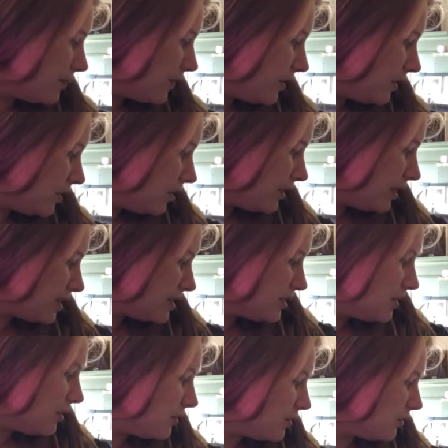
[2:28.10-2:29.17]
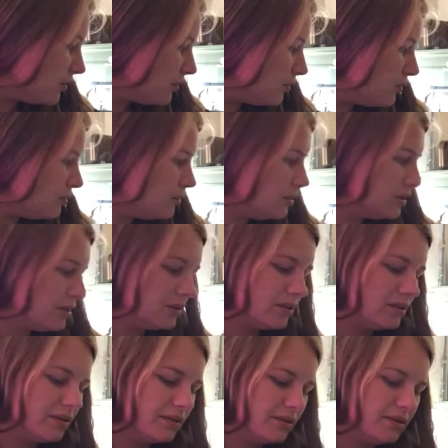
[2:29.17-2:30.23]
The RSO,
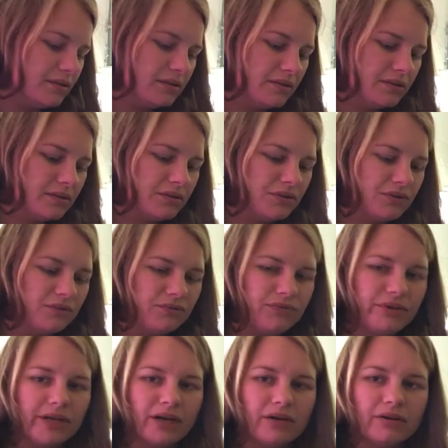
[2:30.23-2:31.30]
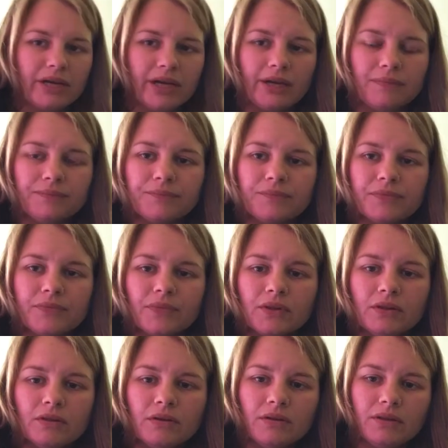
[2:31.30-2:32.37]
don't freak out, cat.
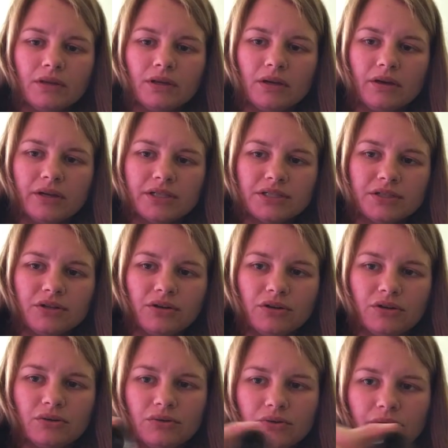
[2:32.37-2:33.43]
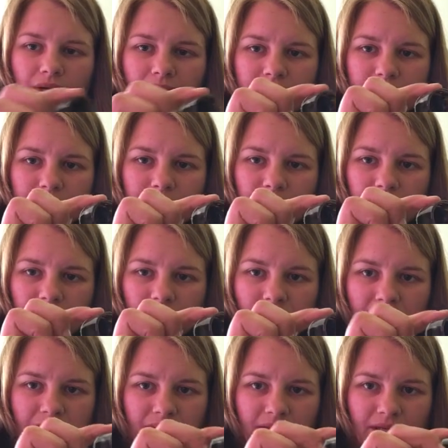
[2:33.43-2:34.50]
The RSO ends up looking
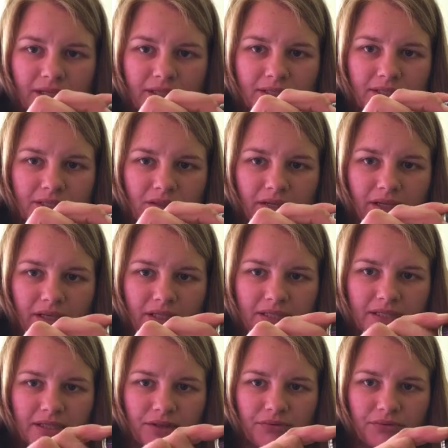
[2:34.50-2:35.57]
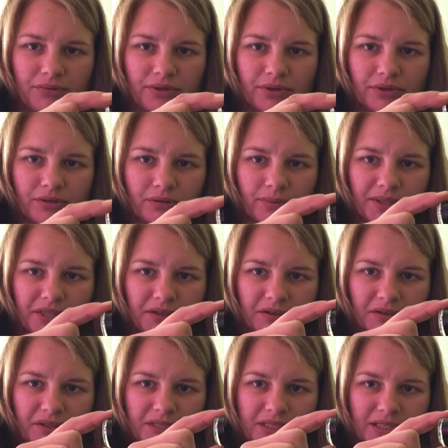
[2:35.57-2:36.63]
like this. You can kind of see through it a little bit there
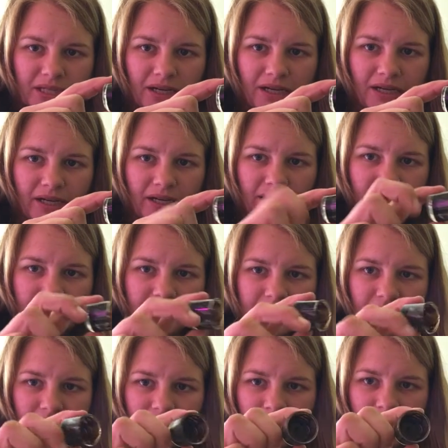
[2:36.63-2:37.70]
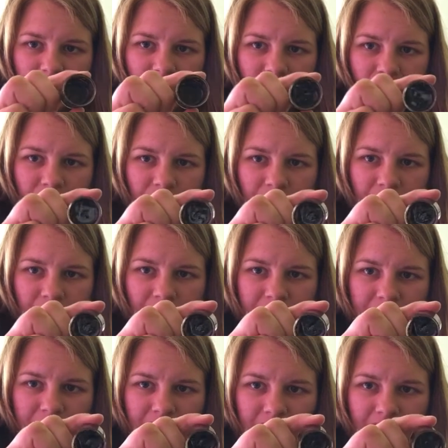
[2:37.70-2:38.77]
on the sides. You get an
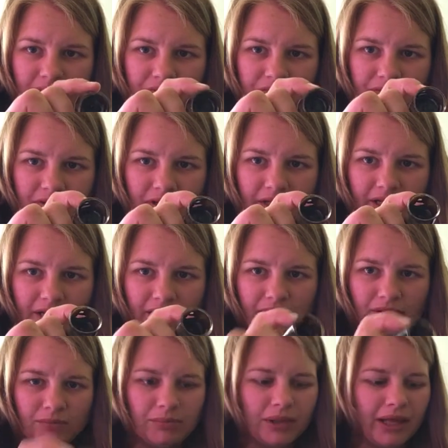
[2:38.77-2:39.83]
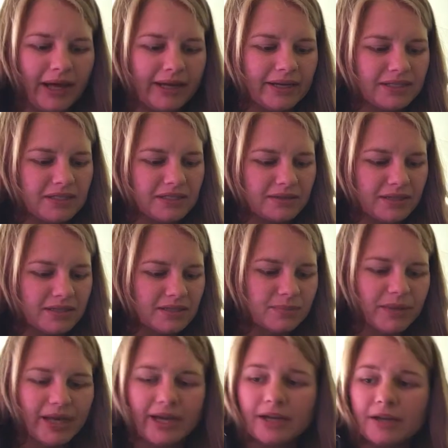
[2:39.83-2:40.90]
idea for like how black is
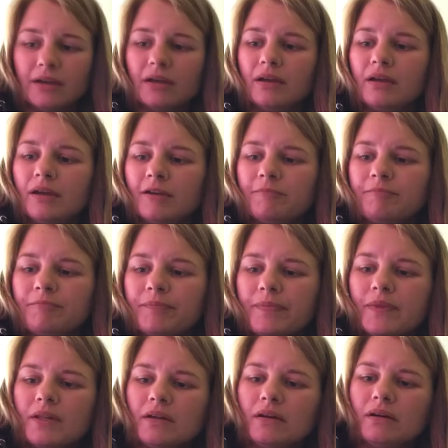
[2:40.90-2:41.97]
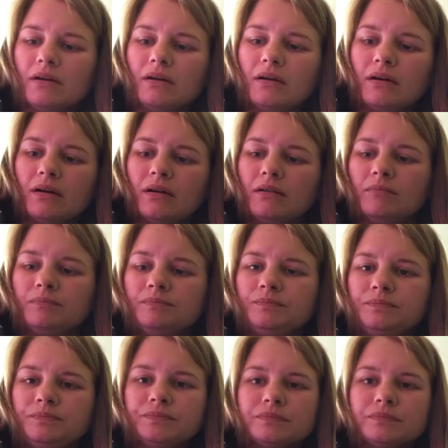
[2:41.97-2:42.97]
black. And